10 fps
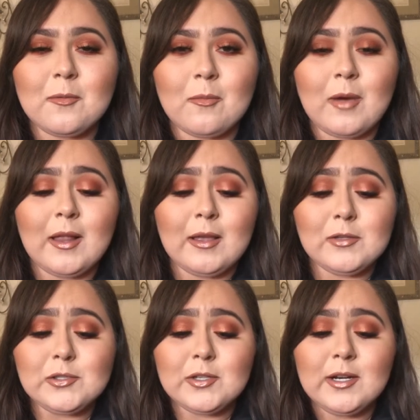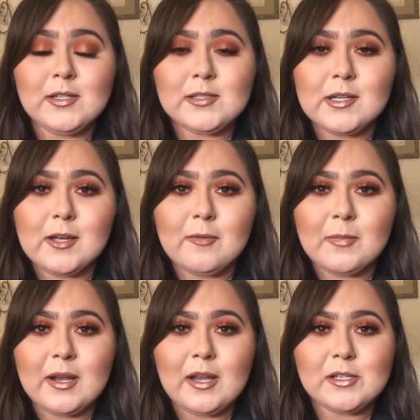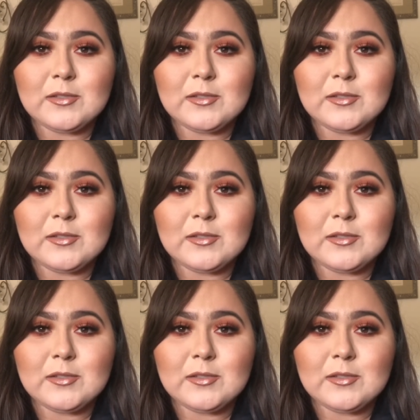while I was trying to take off my lashes